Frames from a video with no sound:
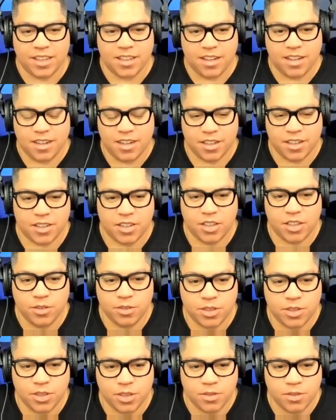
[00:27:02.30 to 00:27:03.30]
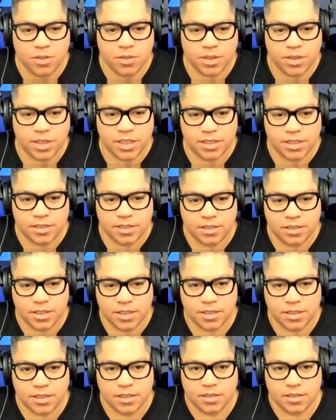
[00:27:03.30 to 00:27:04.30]
Q2 is
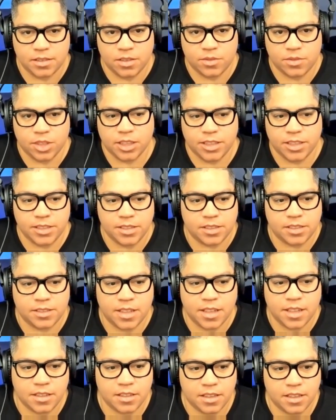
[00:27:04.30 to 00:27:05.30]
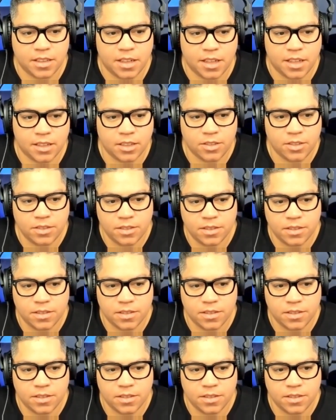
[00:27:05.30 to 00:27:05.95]
the release date, Gerardo?